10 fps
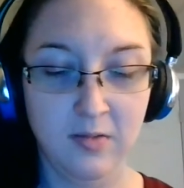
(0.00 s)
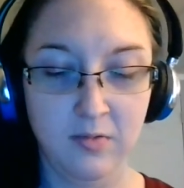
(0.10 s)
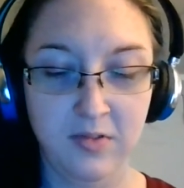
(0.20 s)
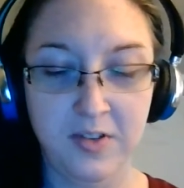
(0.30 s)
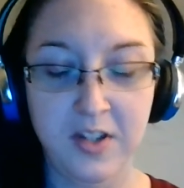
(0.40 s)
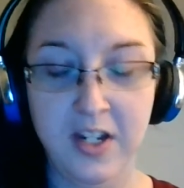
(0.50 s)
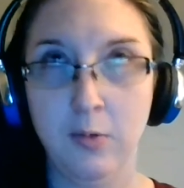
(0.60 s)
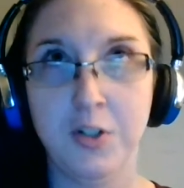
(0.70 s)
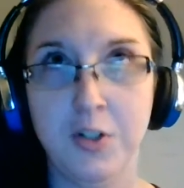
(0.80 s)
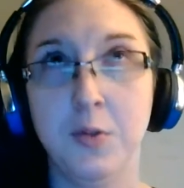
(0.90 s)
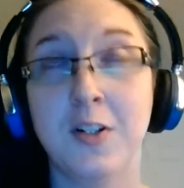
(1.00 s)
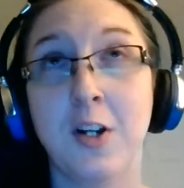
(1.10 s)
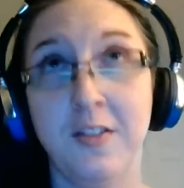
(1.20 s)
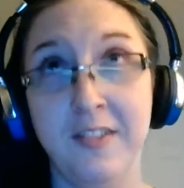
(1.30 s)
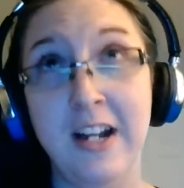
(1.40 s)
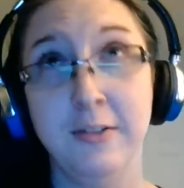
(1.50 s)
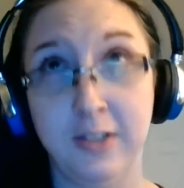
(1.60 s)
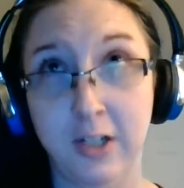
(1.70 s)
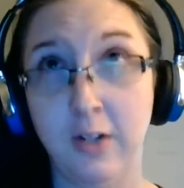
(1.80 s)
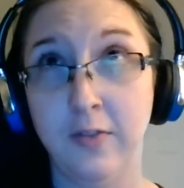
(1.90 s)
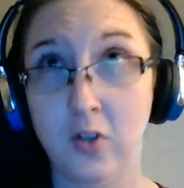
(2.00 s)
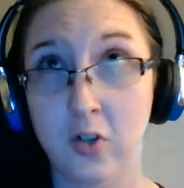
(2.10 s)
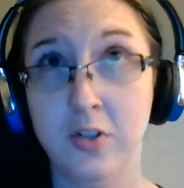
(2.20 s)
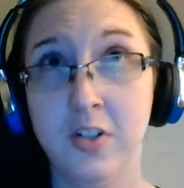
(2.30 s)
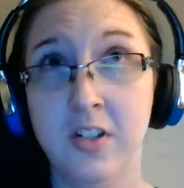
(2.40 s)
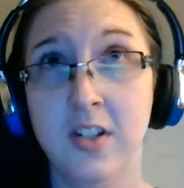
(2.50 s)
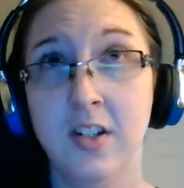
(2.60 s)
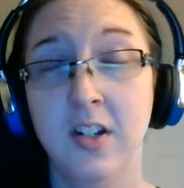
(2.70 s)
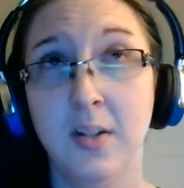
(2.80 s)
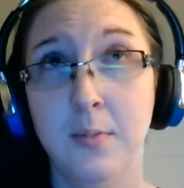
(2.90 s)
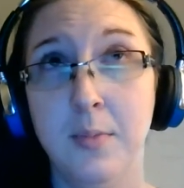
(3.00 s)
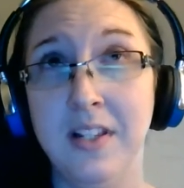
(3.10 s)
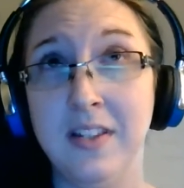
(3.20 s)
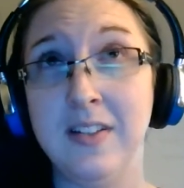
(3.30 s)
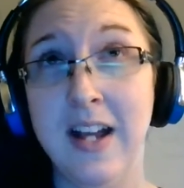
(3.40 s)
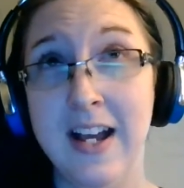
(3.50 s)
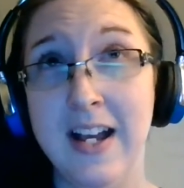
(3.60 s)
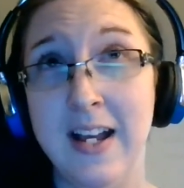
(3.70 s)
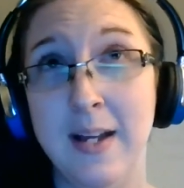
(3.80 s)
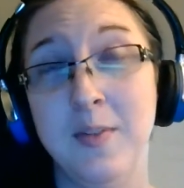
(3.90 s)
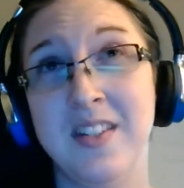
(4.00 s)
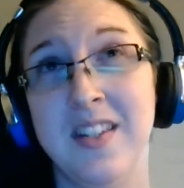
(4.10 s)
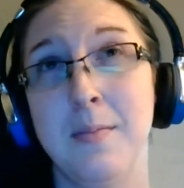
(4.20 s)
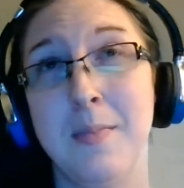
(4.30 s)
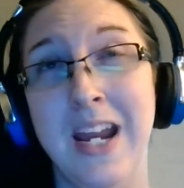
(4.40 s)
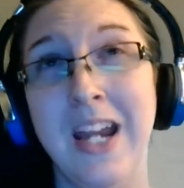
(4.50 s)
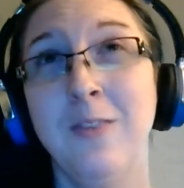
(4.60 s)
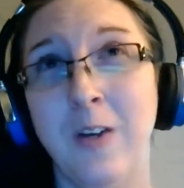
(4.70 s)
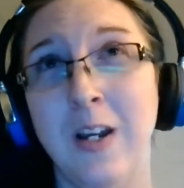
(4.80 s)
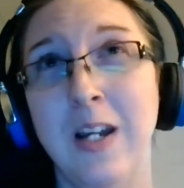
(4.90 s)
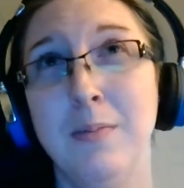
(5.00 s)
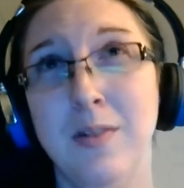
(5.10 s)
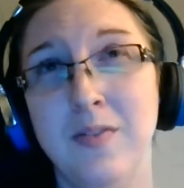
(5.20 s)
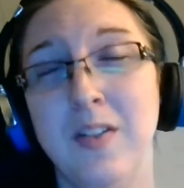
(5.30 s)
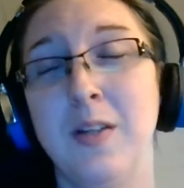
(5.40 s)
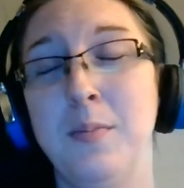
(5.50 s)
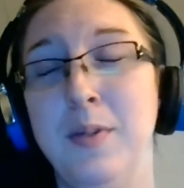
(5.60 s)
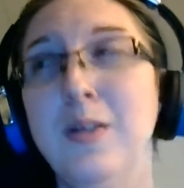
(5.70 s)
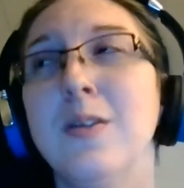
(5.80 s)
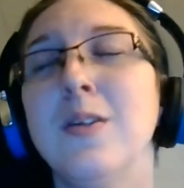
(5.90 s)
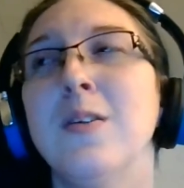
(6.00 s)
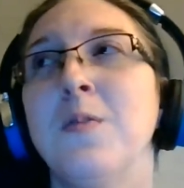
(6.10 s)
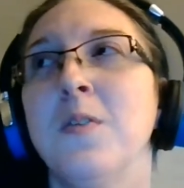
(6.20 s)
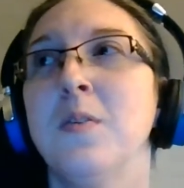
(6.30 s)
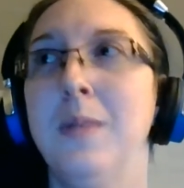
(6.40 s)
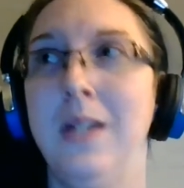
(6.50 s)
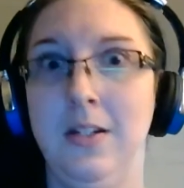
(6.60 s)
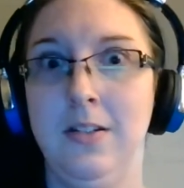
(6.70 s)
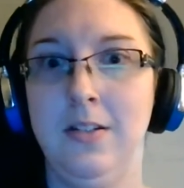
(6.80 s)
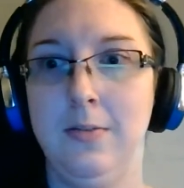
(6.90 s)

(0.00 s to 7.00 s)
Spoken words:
the what you would call now servers, but at the time was the mainframe of the computer for the base.